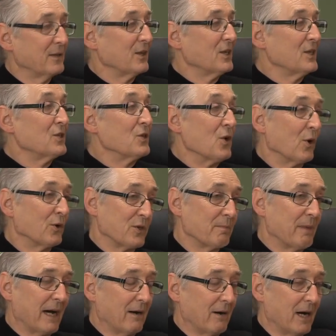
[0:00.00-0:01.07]
it's not
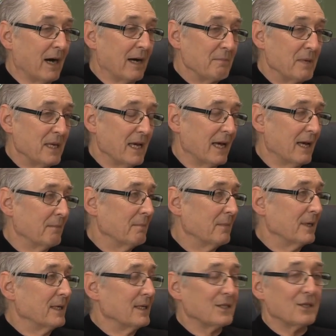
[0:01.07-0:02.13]
about IBM
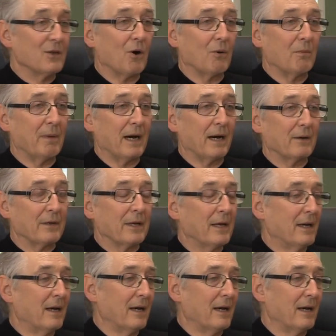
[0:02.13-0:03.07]
and it's not about